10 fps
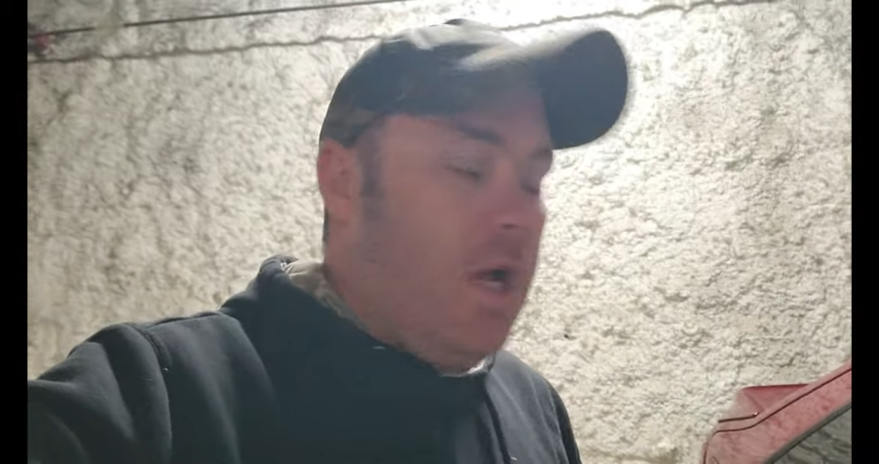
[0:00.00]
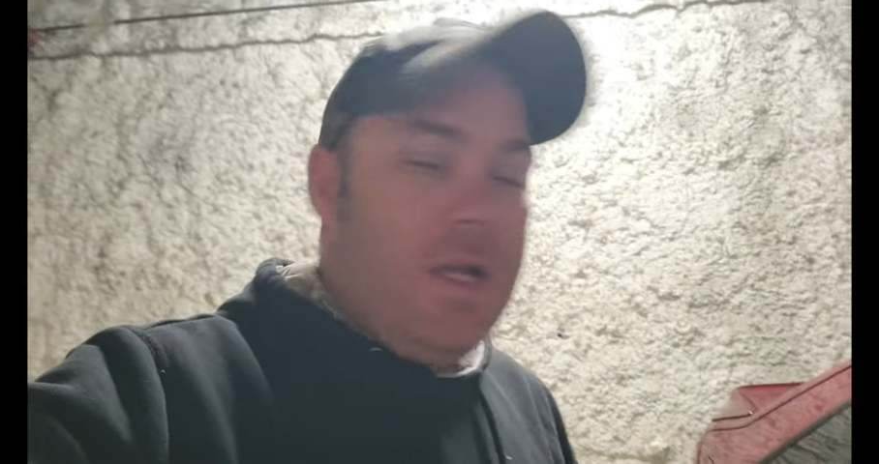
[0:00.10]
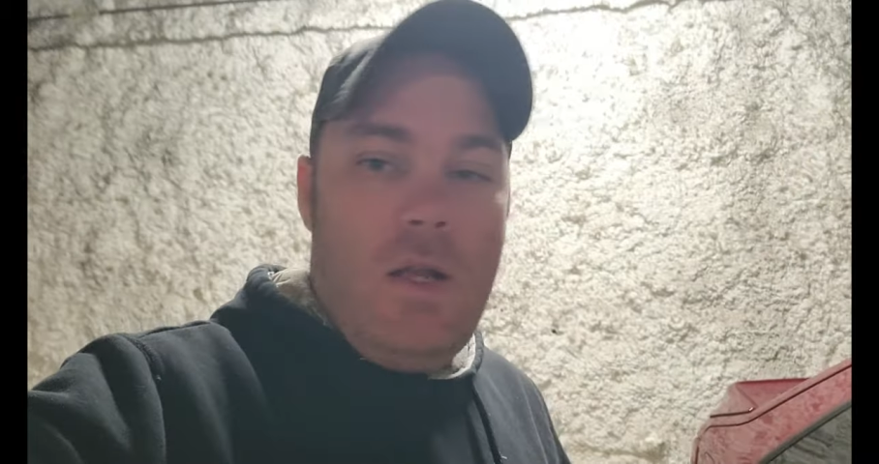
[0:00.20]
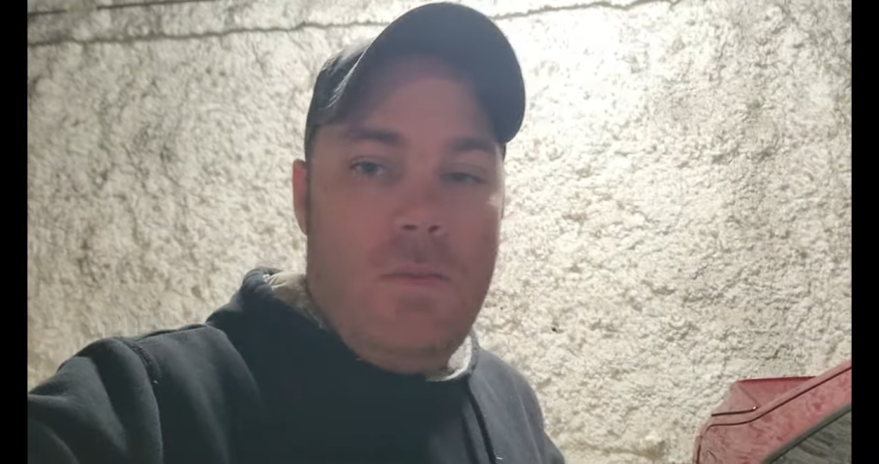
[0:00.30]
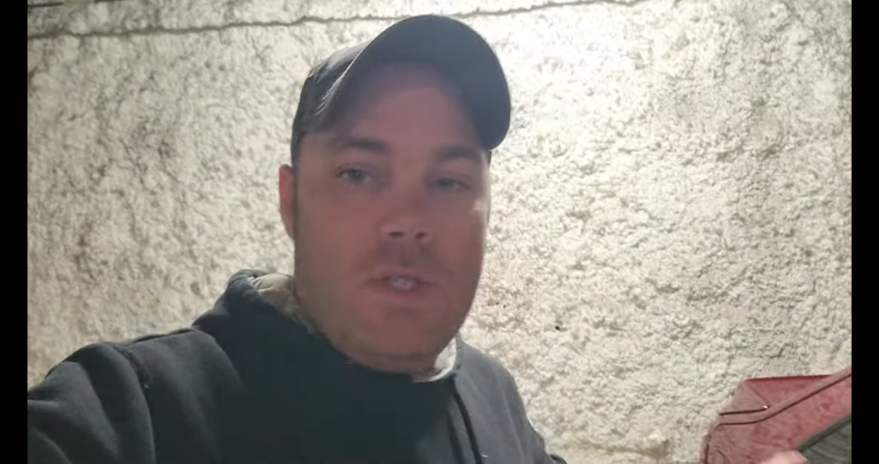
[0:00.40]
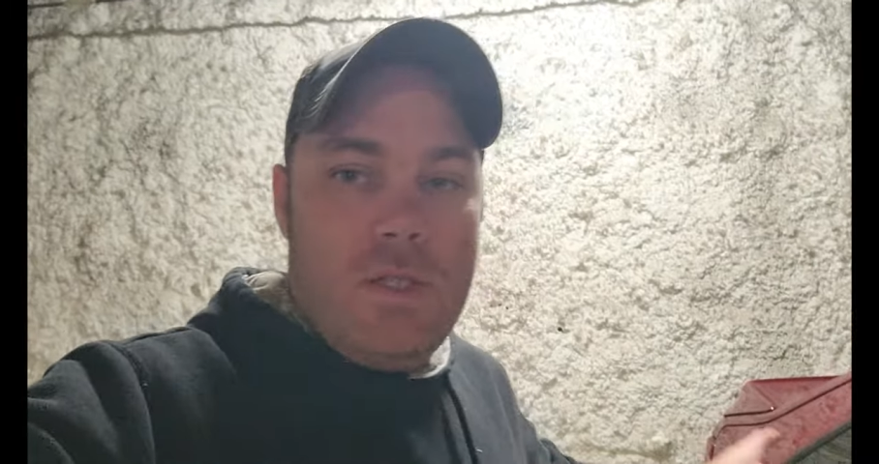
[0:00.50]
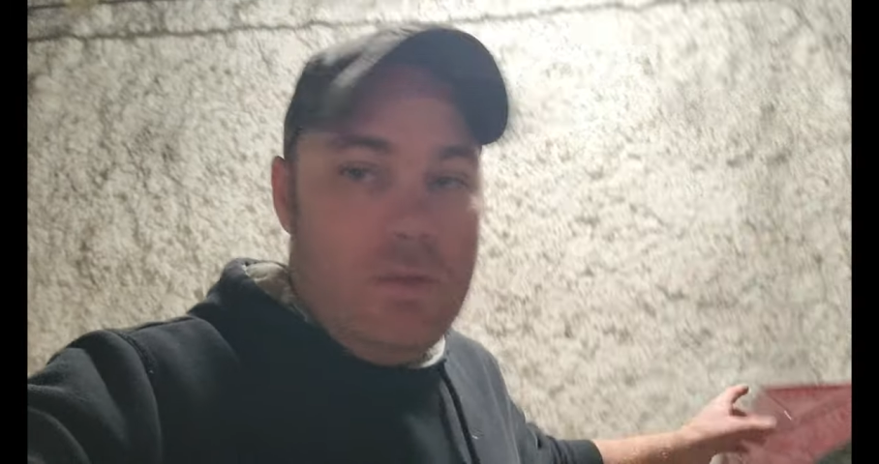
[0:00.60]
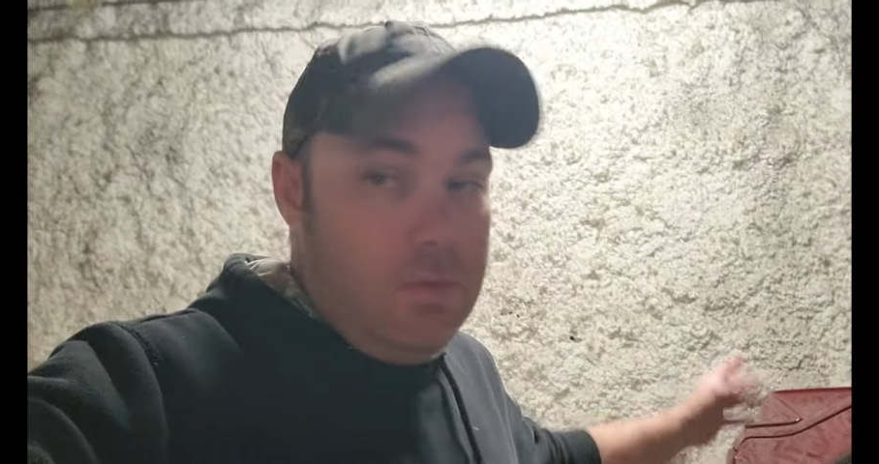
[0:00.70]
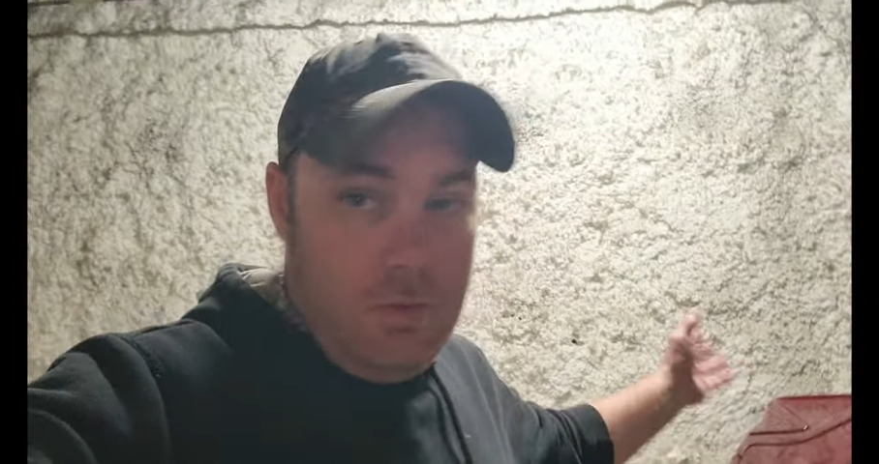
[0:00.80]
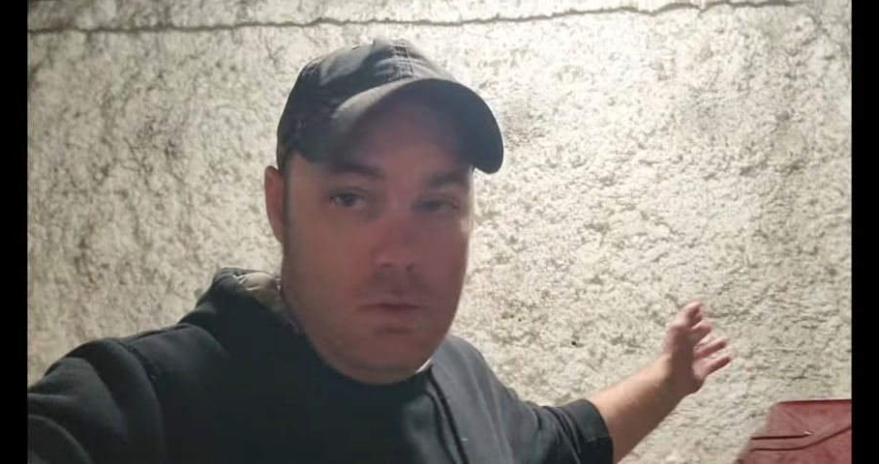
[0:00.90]
guy comes
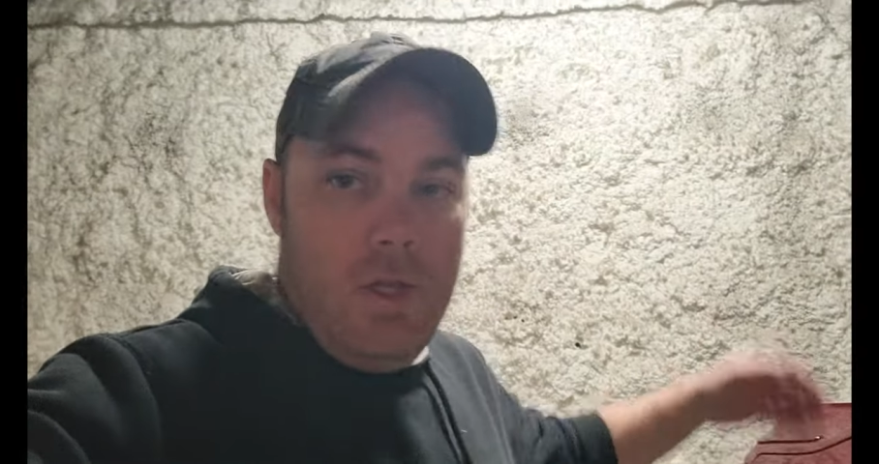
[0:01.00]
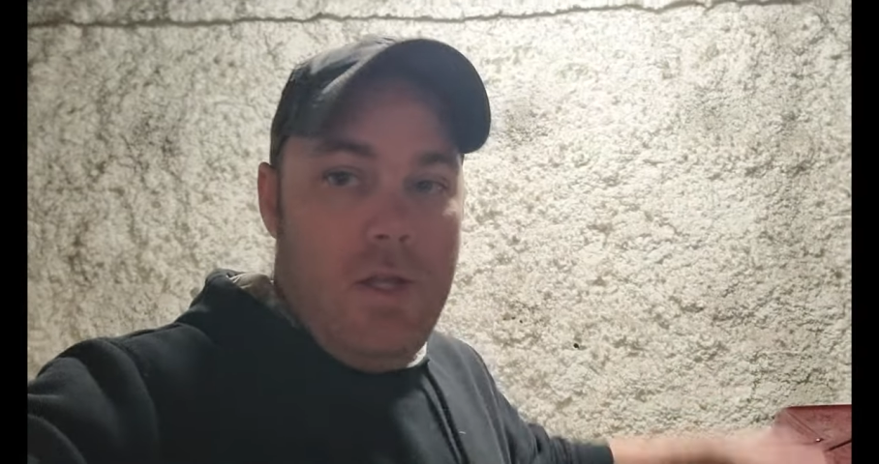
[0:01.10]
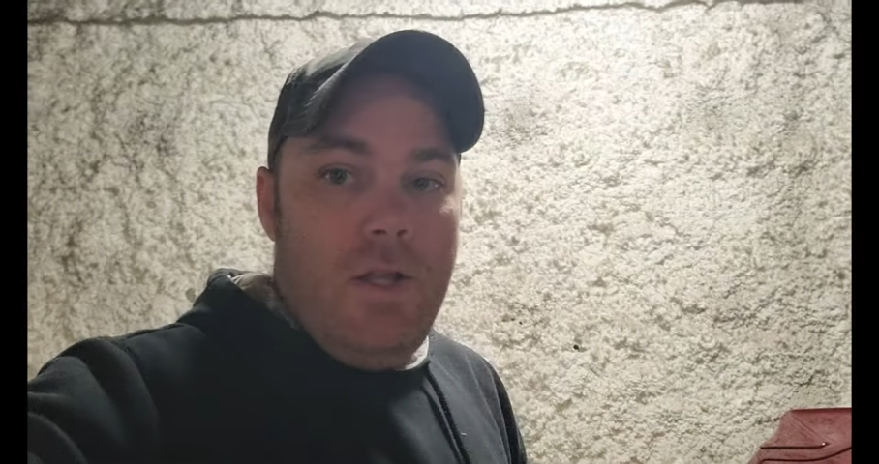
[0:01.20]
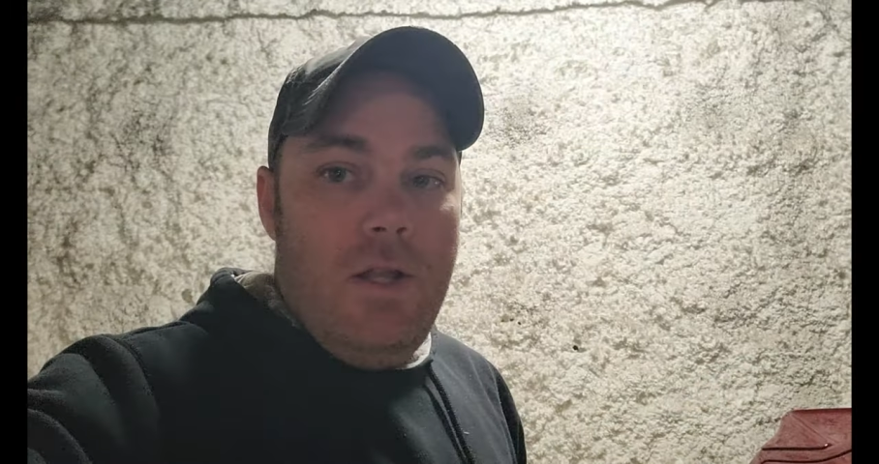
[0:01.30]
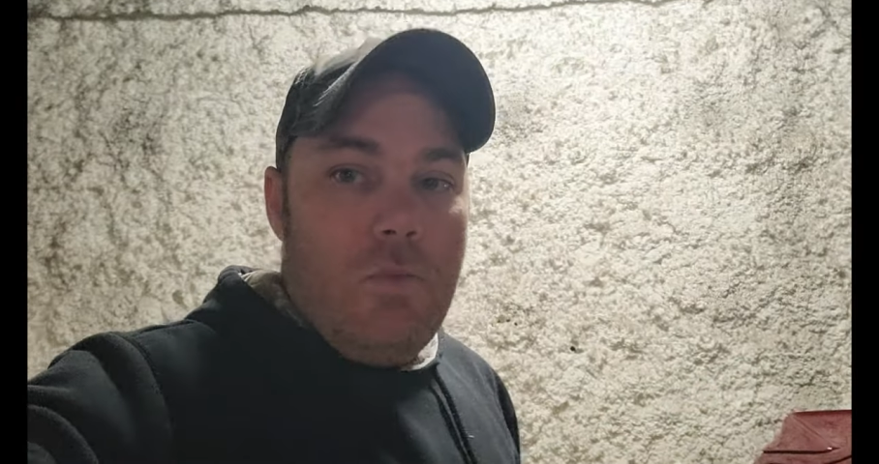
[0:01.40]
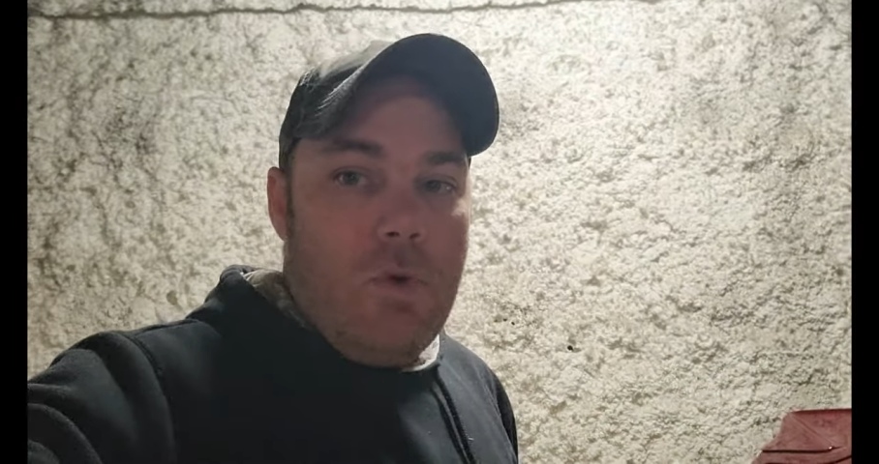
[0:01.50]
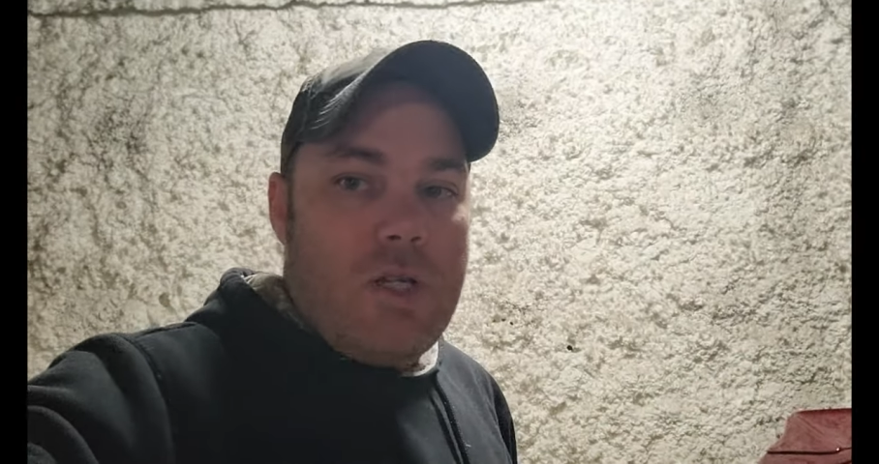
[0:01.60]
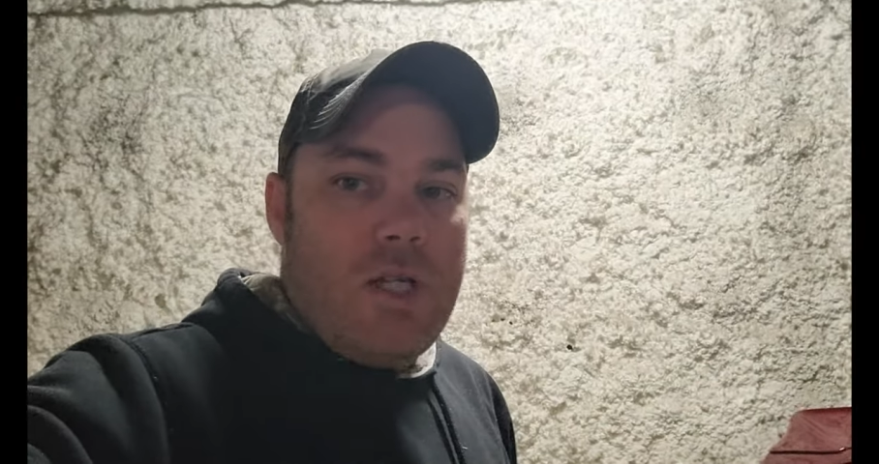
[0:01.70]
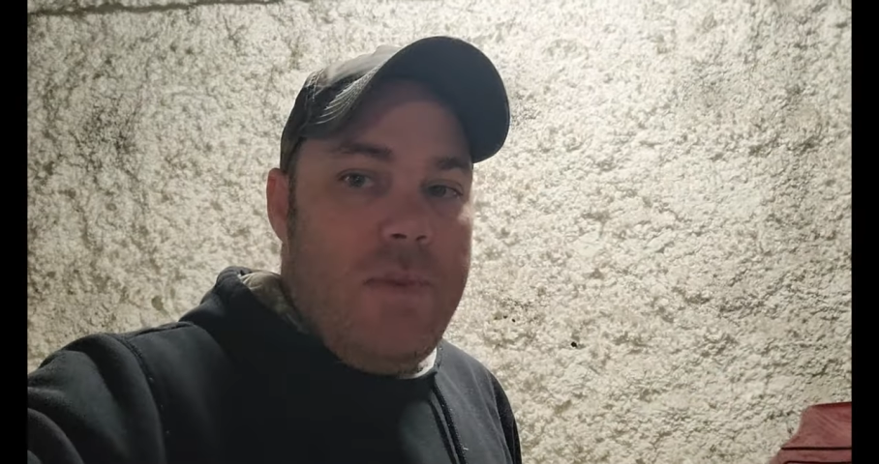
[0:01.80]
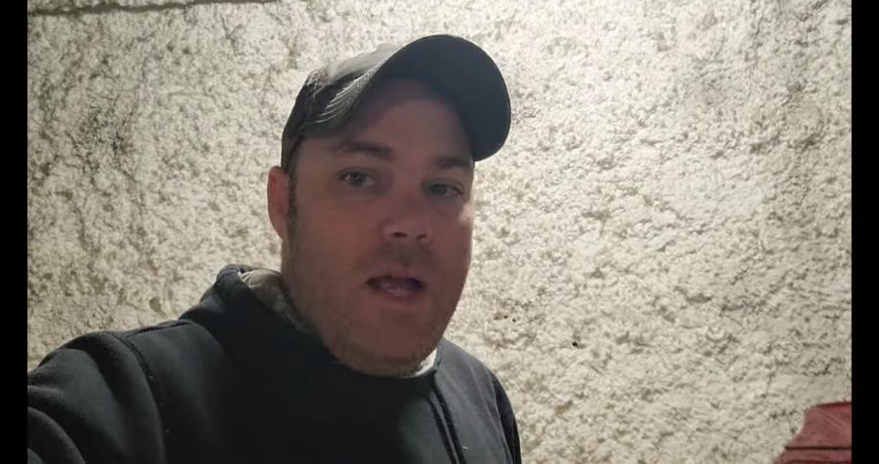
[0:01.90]
and
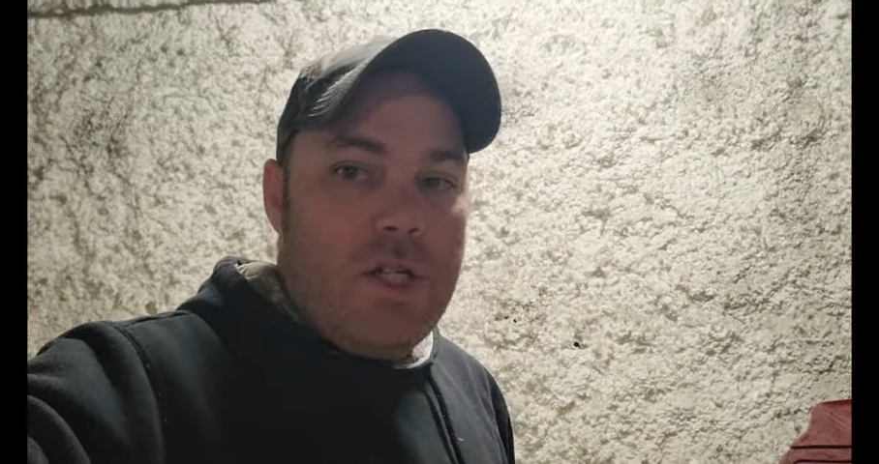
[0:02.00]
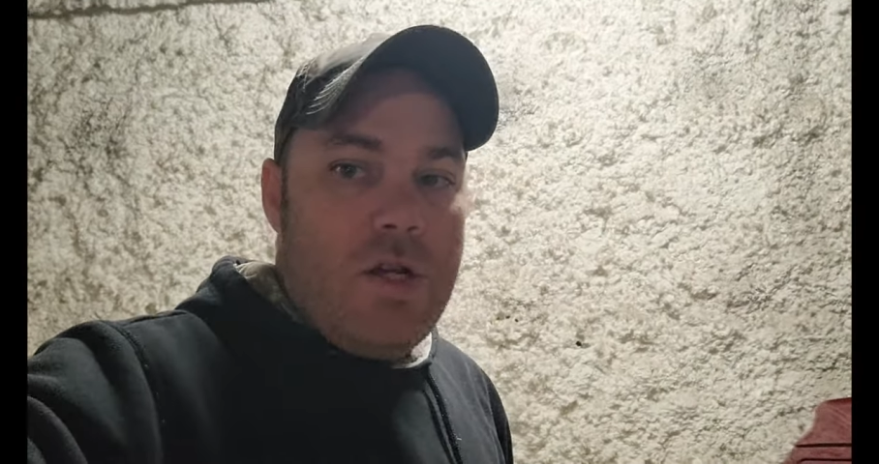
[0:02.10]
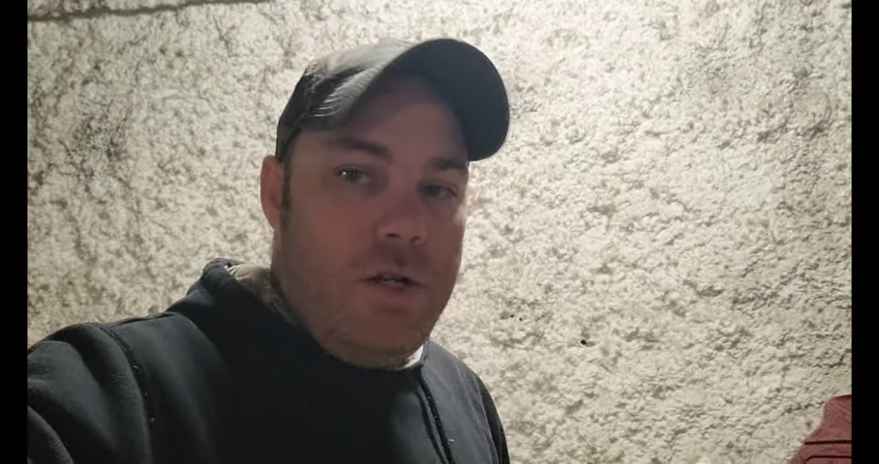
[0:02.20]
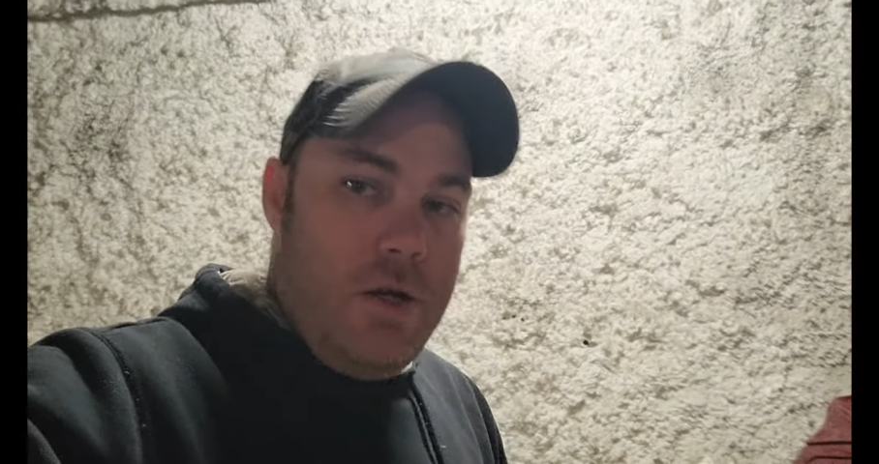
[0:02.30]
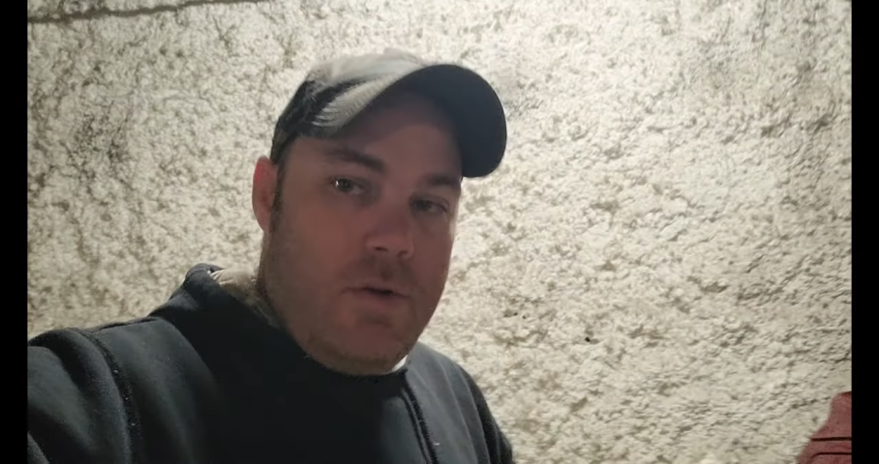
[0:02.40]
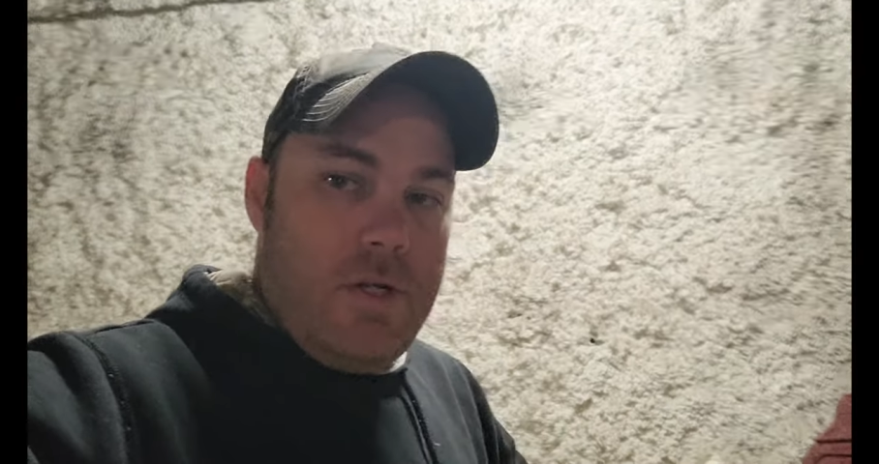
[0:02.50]
works his magic on here,